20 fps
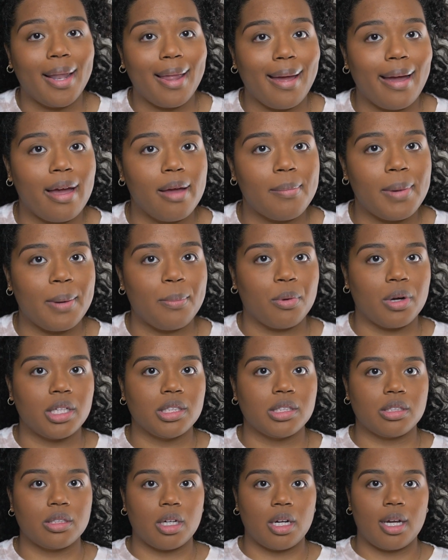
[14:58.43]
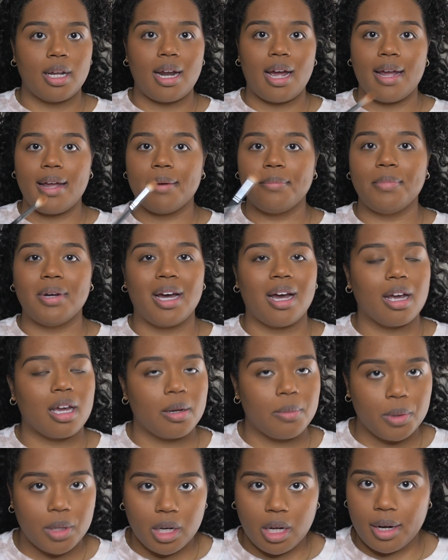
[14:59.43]
I have my bronzer on, I am not going
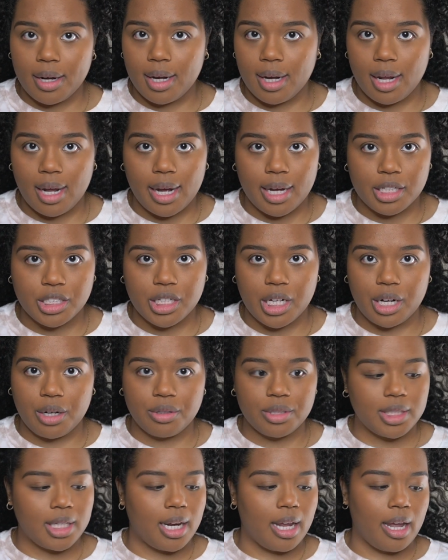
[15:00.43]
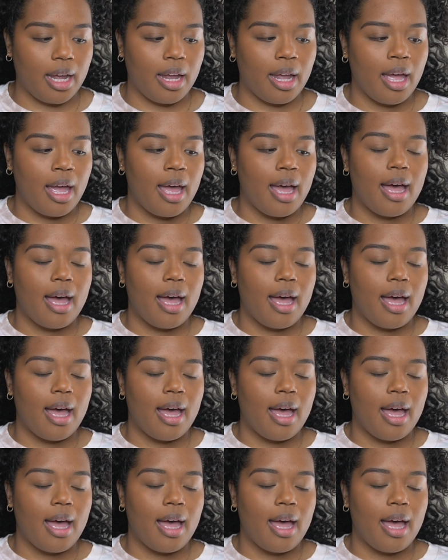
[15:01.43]
to put on any eyeshadow today.